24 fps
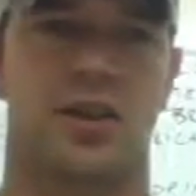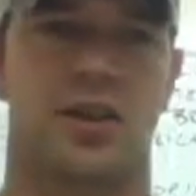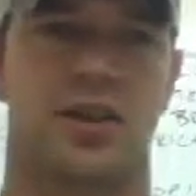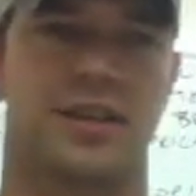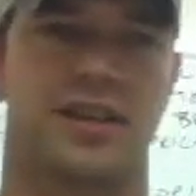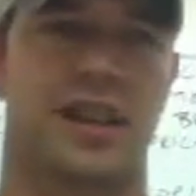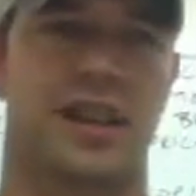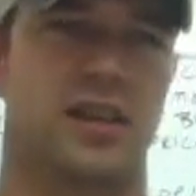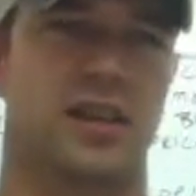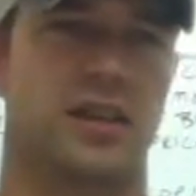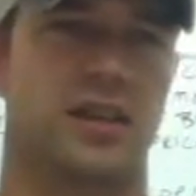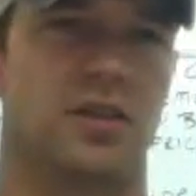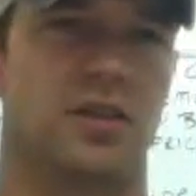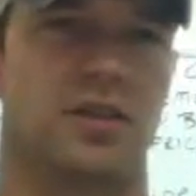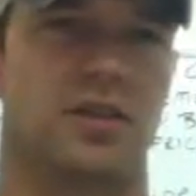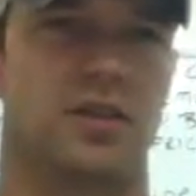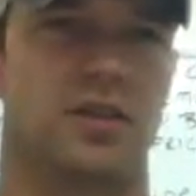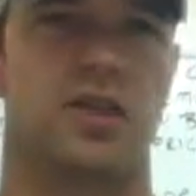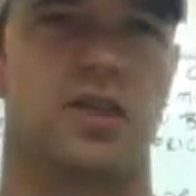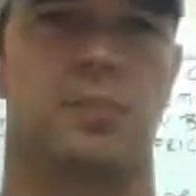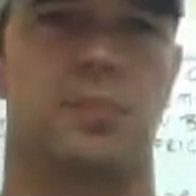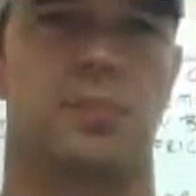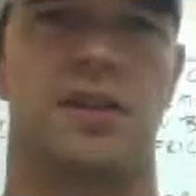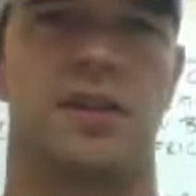going to see a little
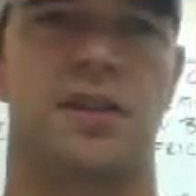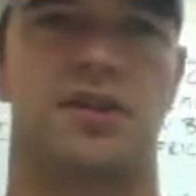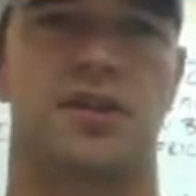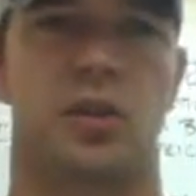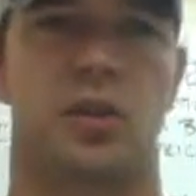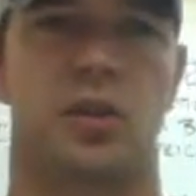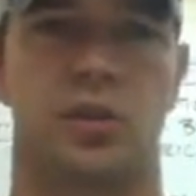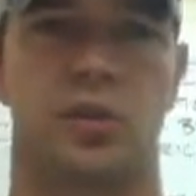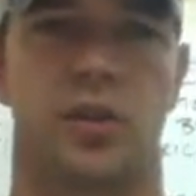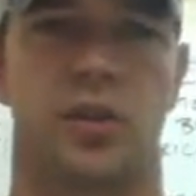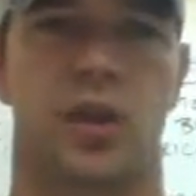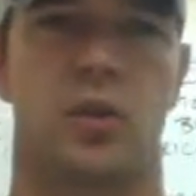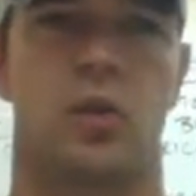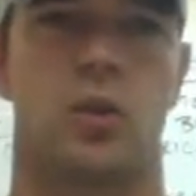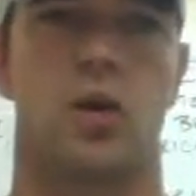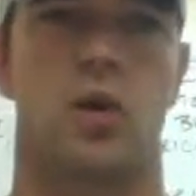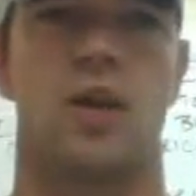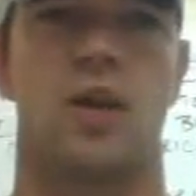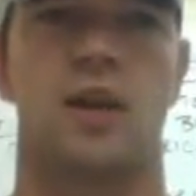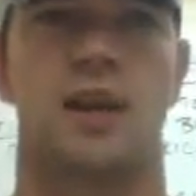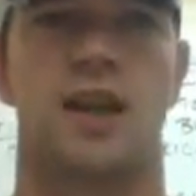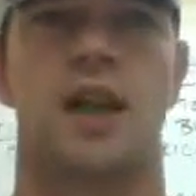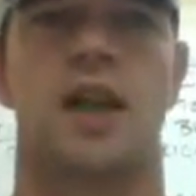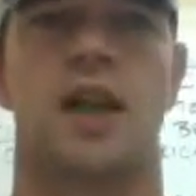slip in social
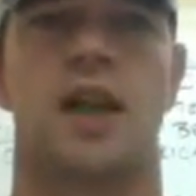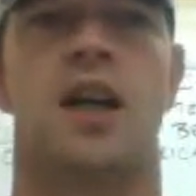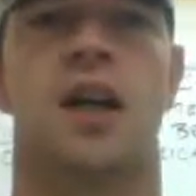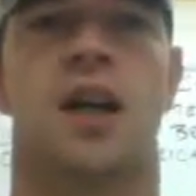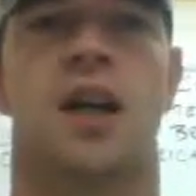equality.